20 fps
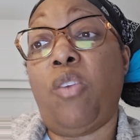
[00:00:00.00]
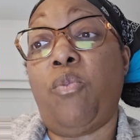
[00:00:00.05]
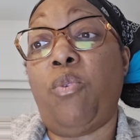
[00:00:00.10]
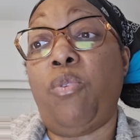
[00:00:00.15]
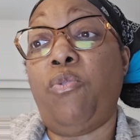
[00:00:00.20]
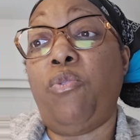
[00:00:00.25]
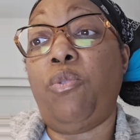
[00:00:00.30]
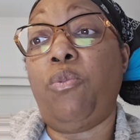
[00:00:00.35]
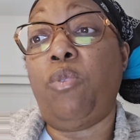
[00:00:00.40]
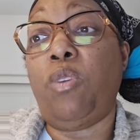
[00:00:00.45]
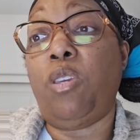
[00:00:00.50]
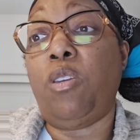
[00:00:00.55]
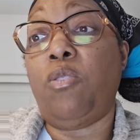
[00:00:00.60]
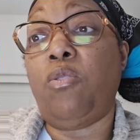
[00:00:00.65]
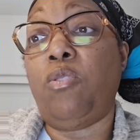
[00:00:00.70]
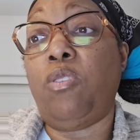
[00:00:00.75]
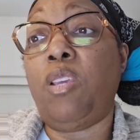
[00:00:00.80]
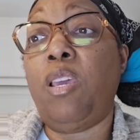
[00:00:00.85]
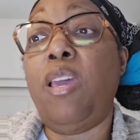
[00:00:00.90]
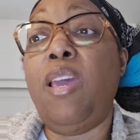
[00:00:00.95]
every few
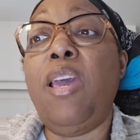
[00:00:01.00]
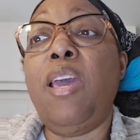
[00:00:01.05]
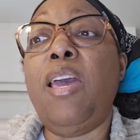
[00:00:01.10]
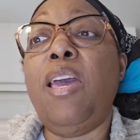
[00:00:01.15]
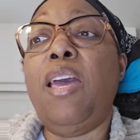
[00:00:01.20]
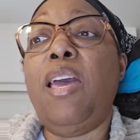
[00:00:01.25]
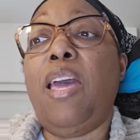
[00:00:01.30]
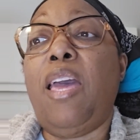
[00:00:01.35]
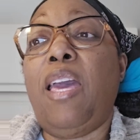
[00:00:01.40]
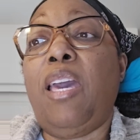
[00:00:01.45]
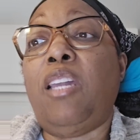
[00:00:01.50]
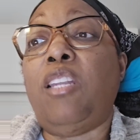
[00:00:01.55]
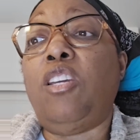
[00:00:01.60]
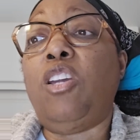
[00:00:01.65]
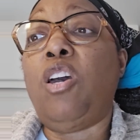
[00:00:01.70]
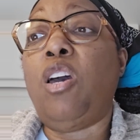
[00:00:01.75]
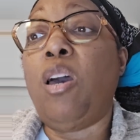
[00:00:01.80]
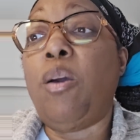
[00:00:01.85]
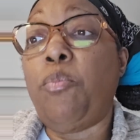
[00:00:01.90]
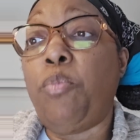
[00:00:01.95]
years.
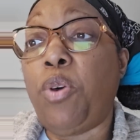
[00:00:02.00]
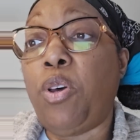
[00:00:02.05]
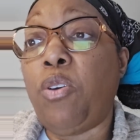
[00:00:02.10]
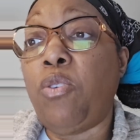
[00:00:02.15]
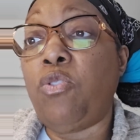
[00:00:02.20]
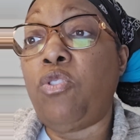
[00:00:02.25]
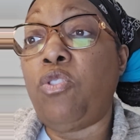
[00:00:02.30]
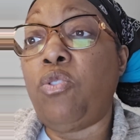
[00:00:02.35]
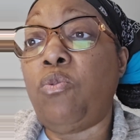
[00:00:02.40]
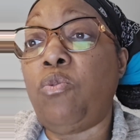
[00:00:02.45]
Add compost.